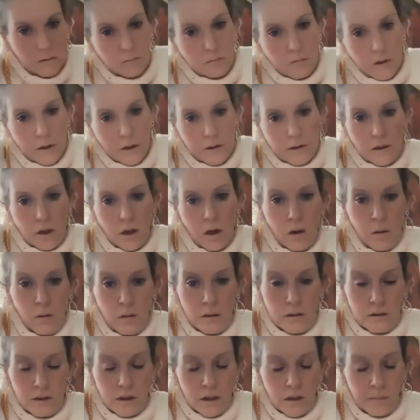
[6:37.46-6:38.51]
protocol.
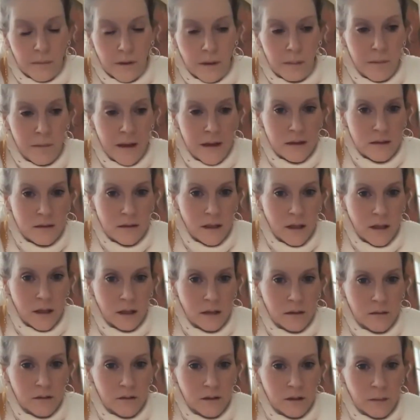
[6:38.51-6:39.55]
It's going to be
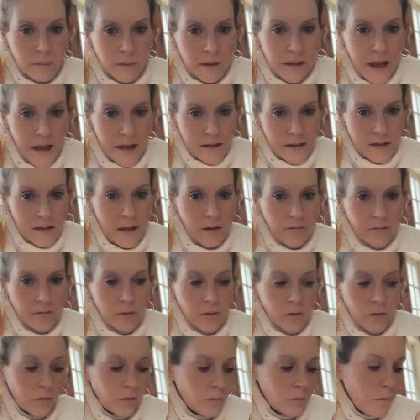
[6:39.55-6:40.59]
amazing. It's going to be next
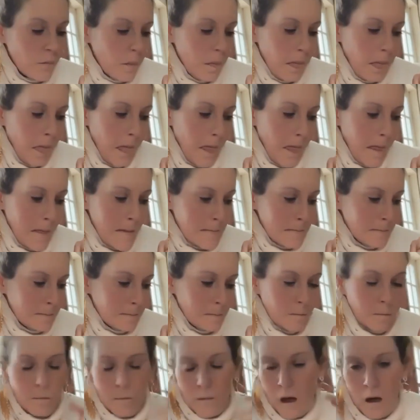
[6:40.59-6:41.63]
level.
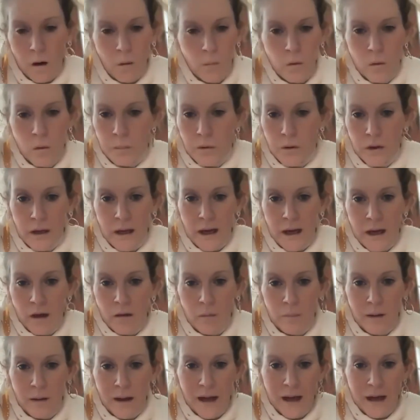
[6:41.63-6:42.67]
I will pull it out
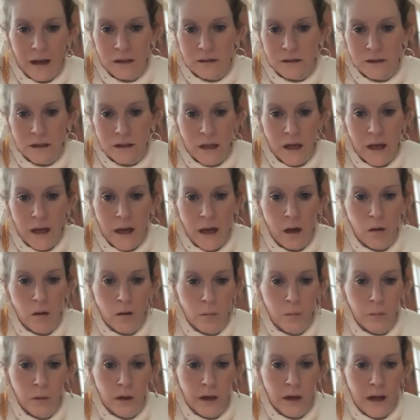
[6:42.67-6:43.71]
the bag. I don't know how
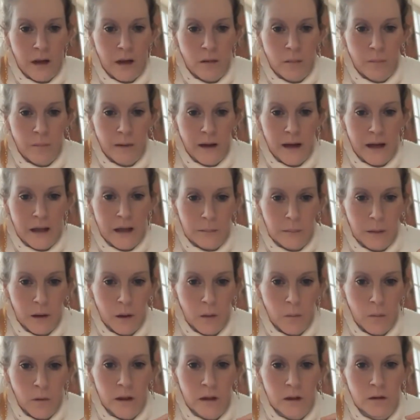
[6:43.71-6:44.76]
I'll pull it out the bag, but I
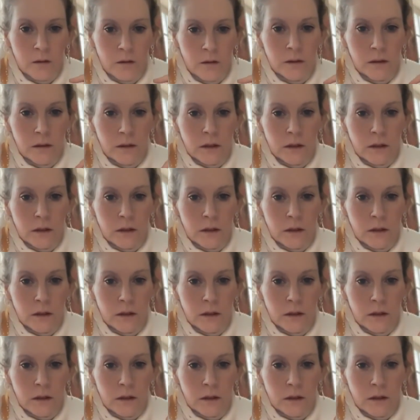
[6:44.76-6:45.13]
will.